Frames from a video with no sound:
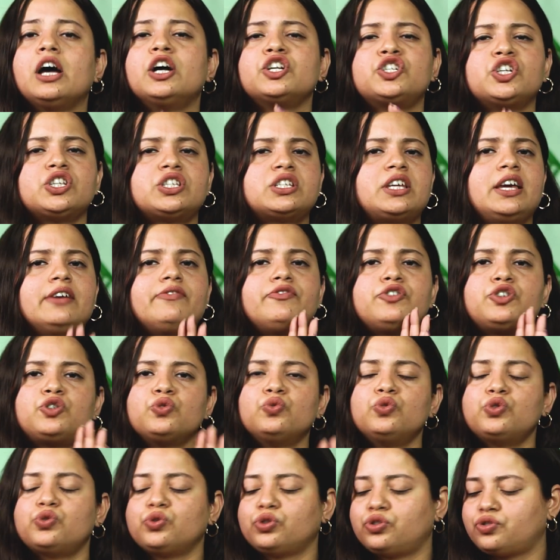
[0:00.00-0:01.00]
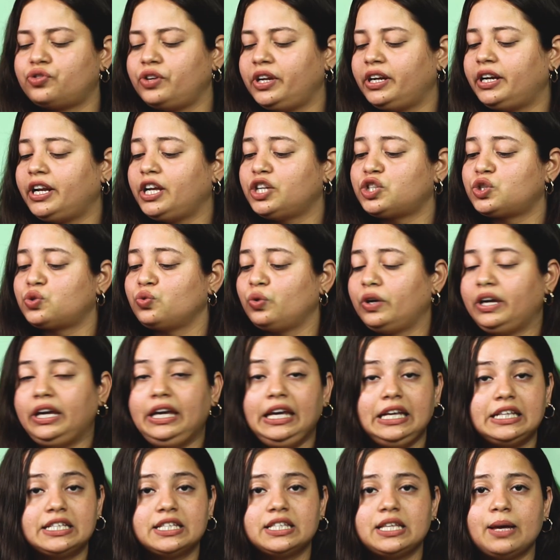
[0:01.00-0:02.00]
just give 2 to 3 days to
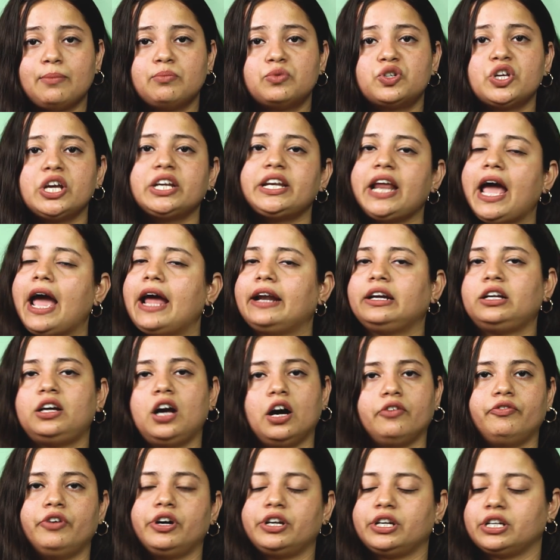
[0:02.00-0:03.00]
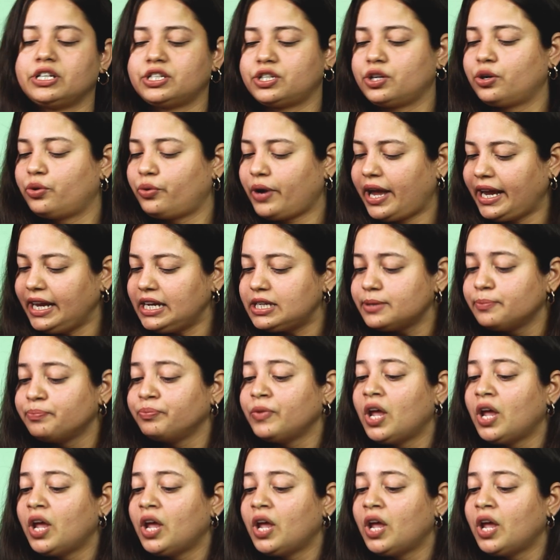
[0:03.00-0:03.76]
each subject and cover it, right?